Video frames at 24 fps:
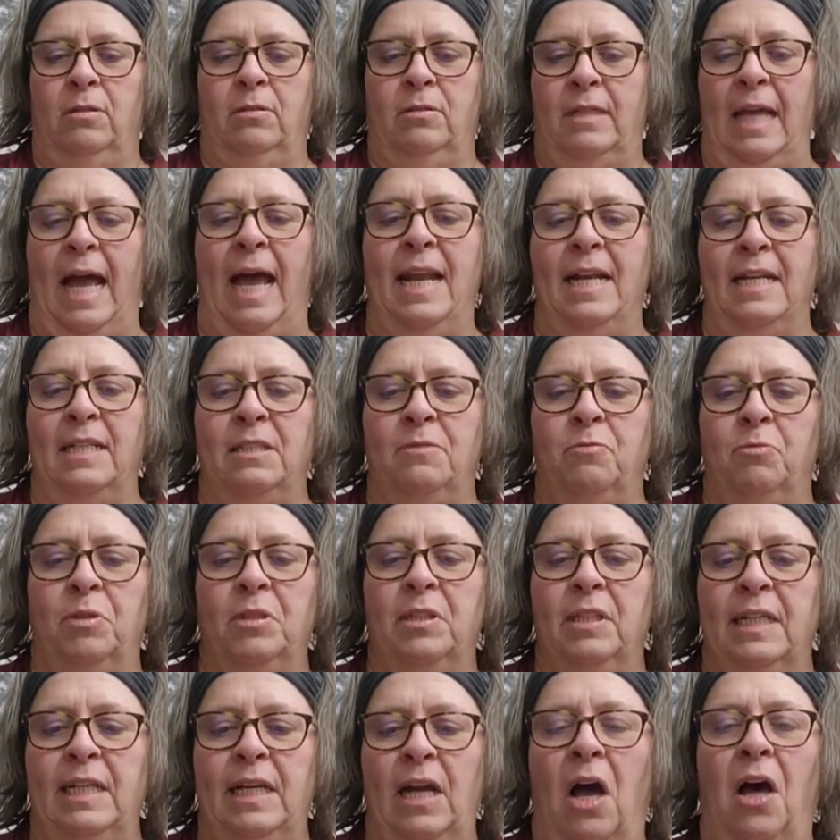That is
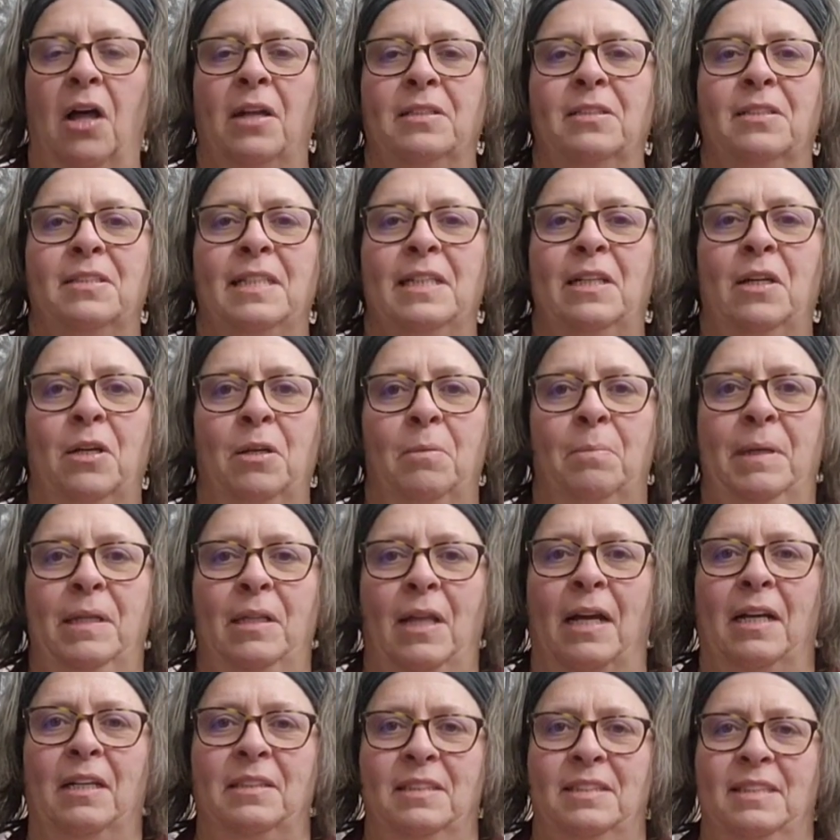really honestly going to be
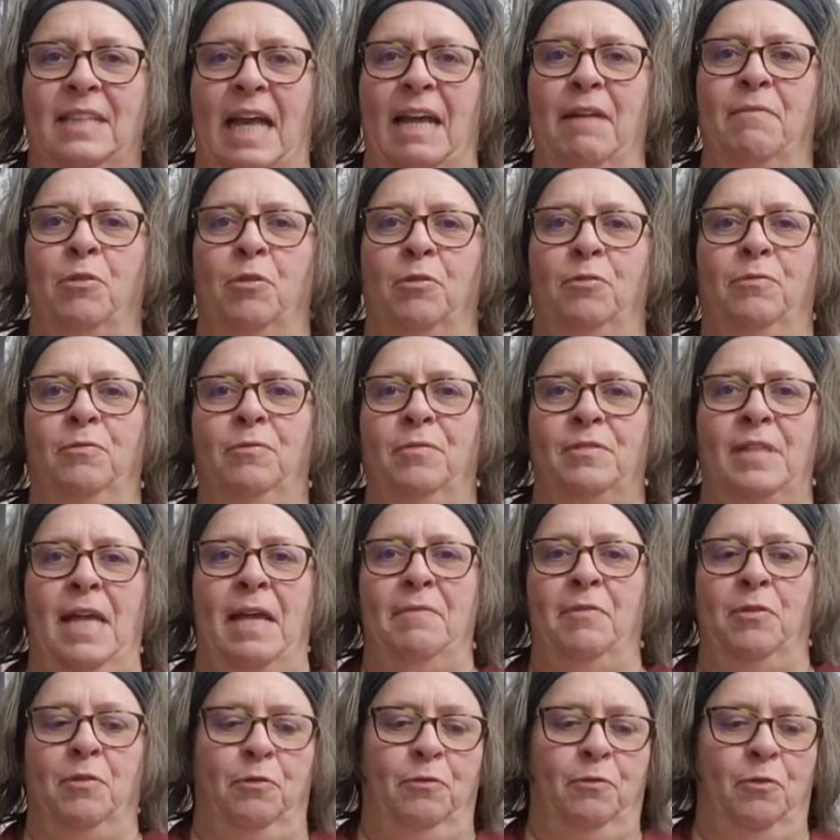like a
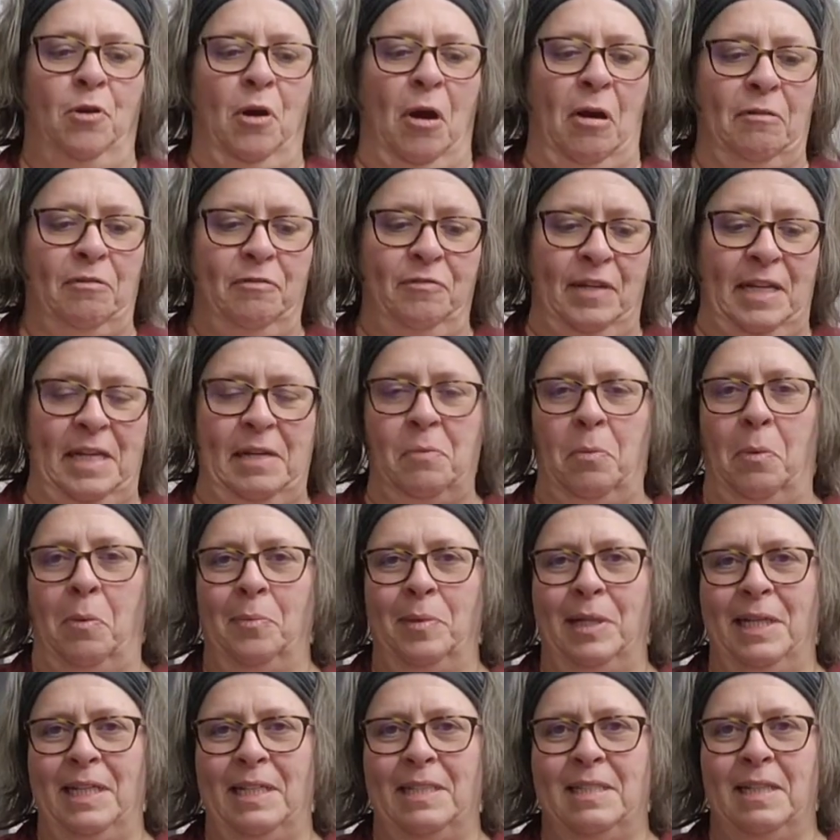savior for our feet when
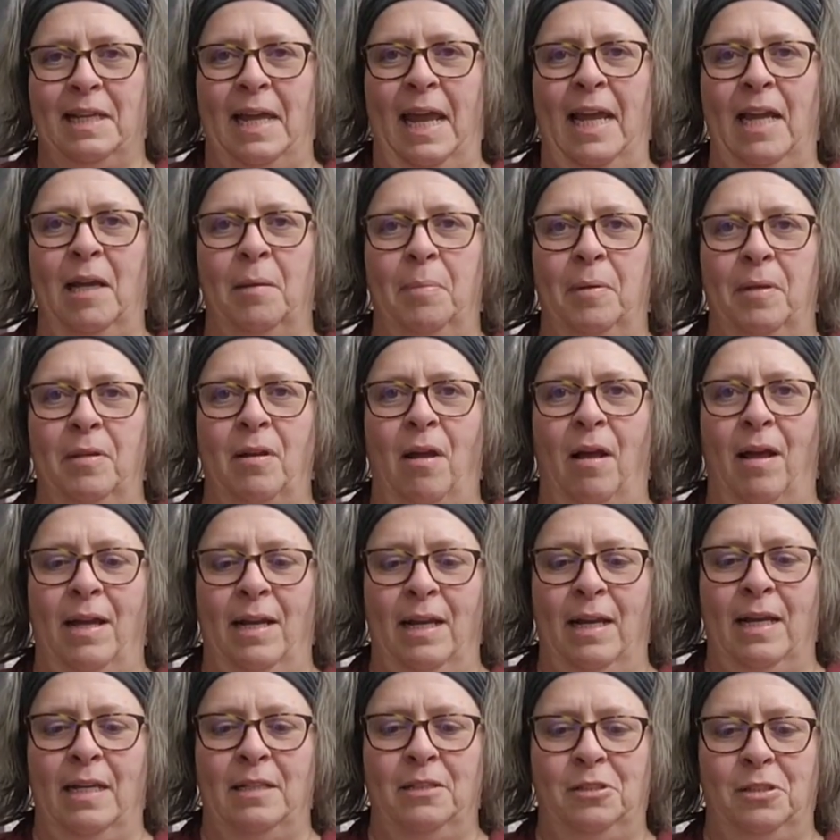we get to camp at
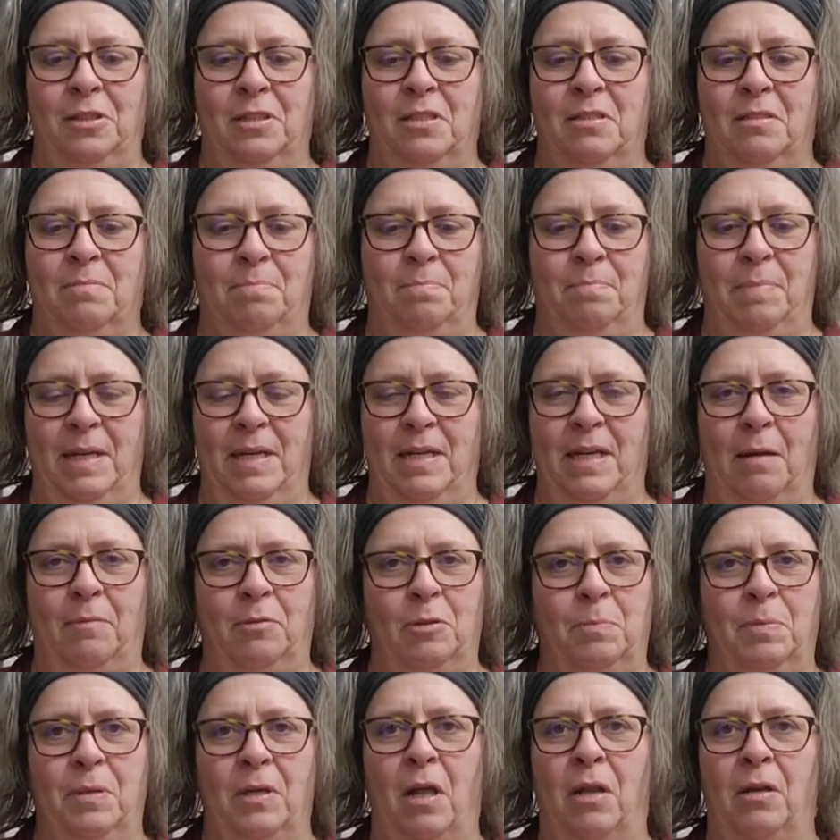night, and just being able
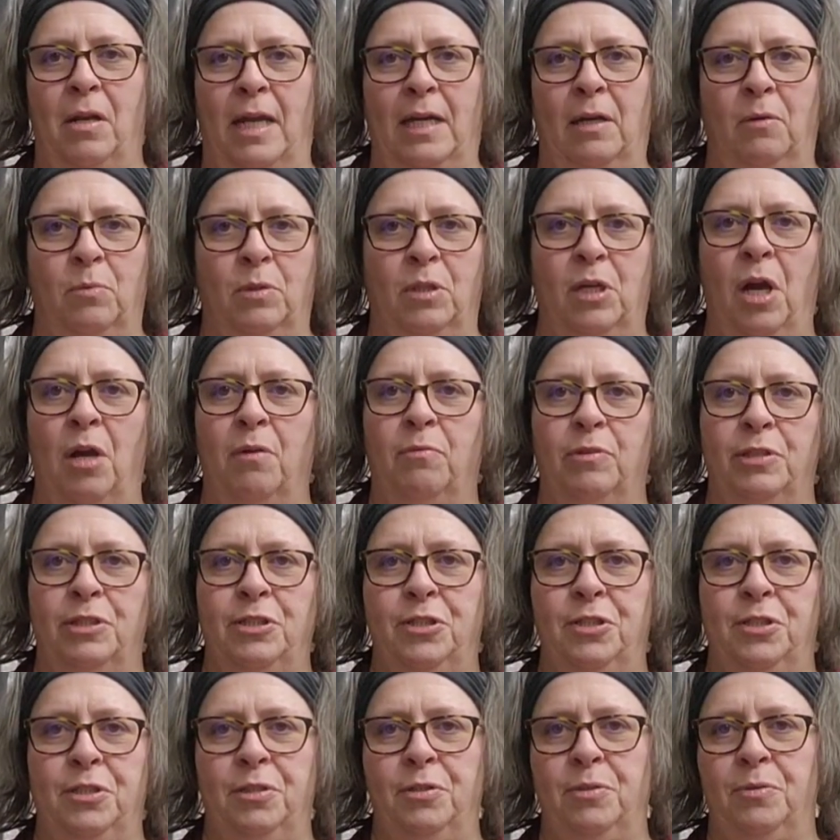to put on like a recovery
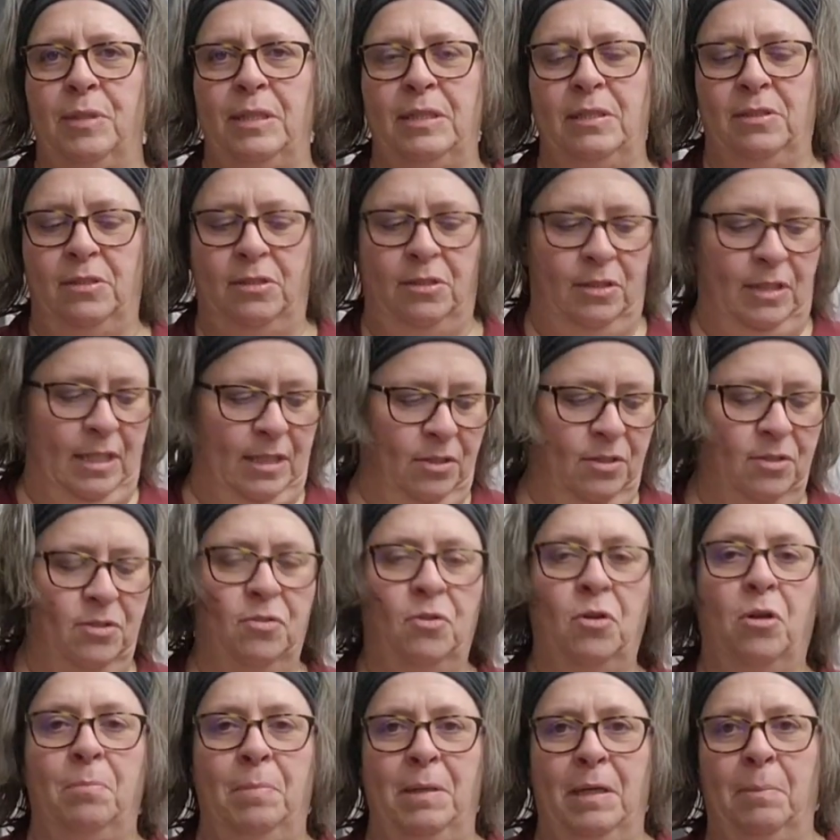shoe it's
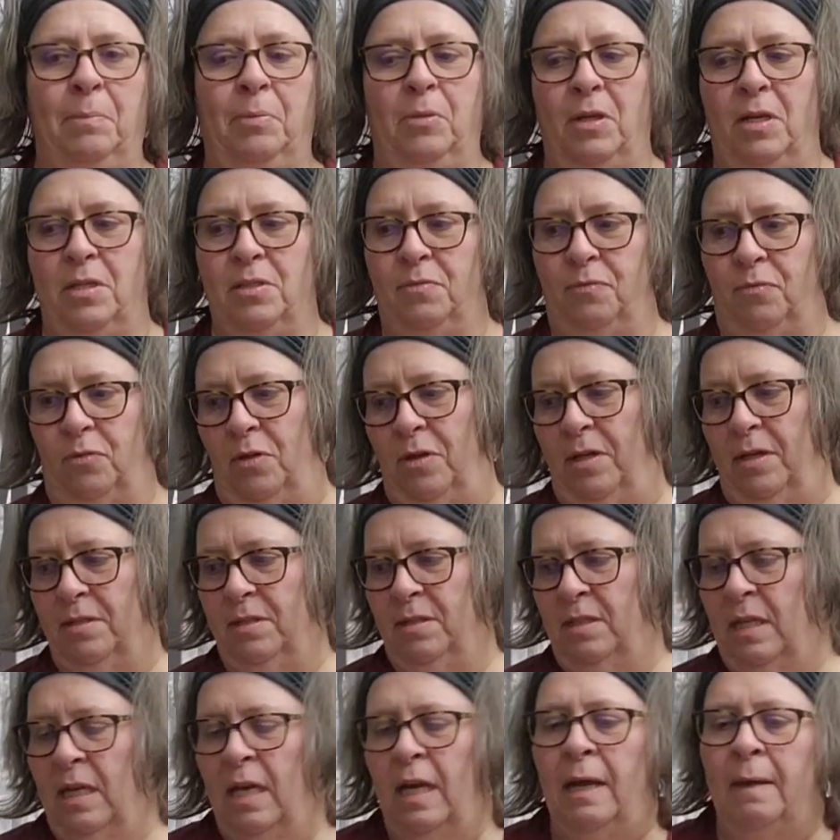going to be a plus for
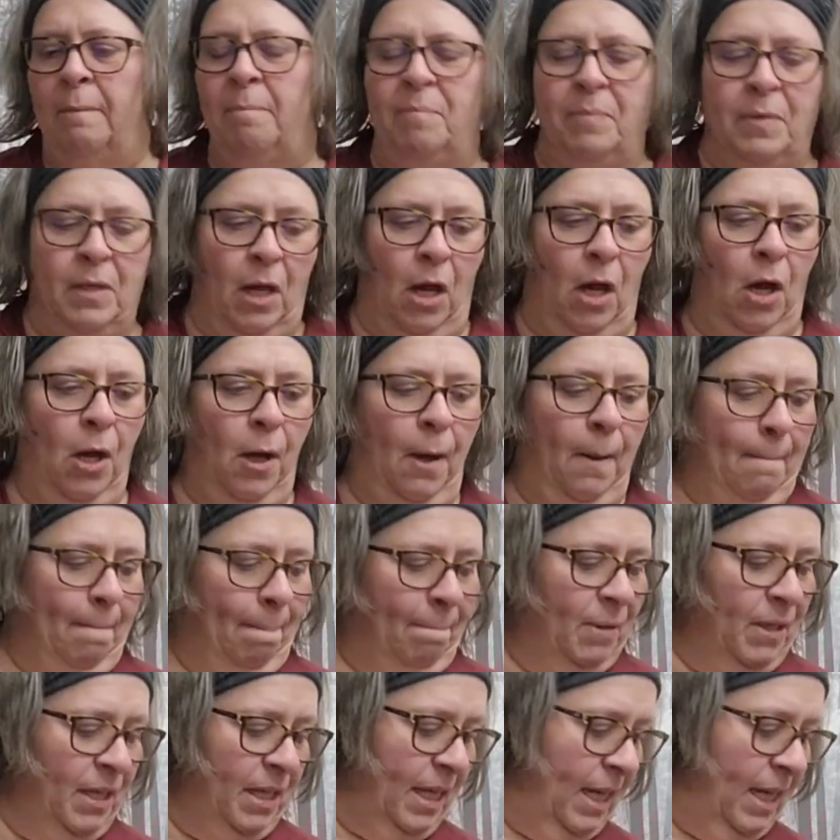us. But